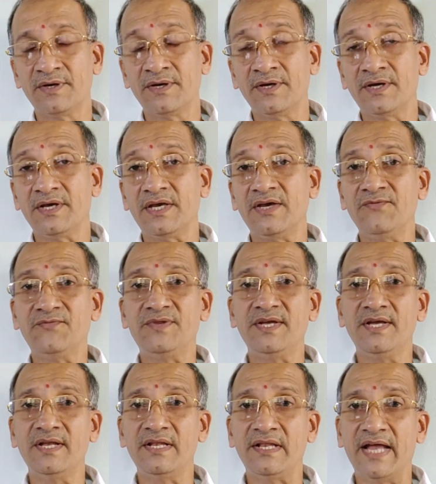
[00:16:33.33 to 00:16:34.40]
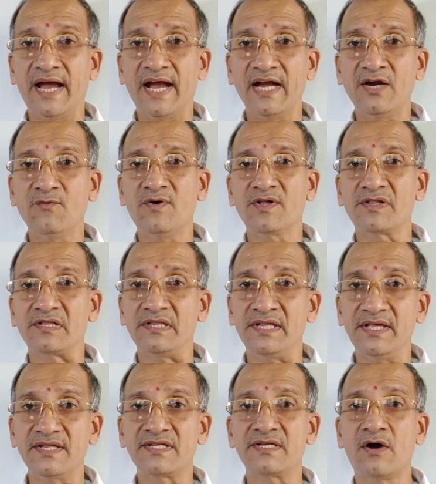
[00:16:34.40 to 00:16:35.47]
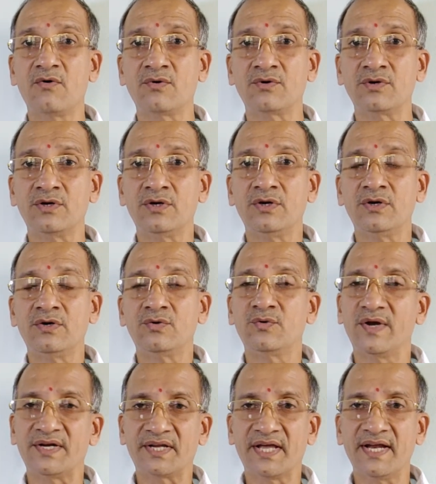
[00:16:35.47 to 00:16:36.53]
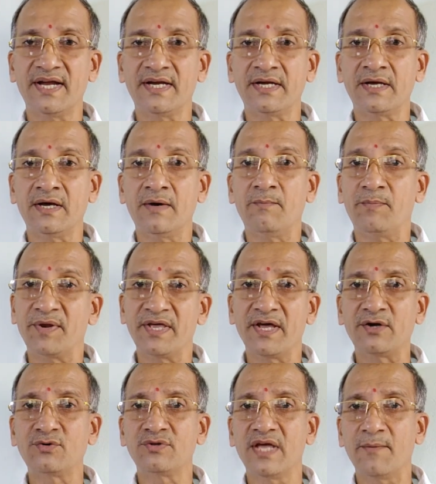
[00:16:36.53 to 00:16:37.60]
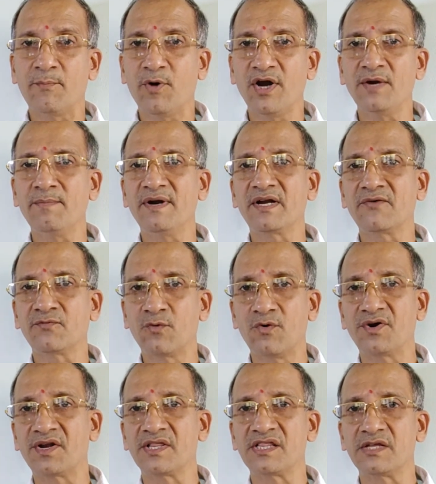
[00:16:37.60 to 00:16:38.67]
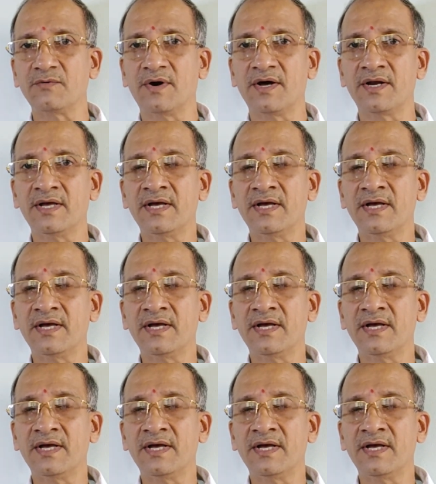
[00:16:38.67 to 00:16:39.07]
If the land was leased out to a tenant prior to the appointment of court receiver,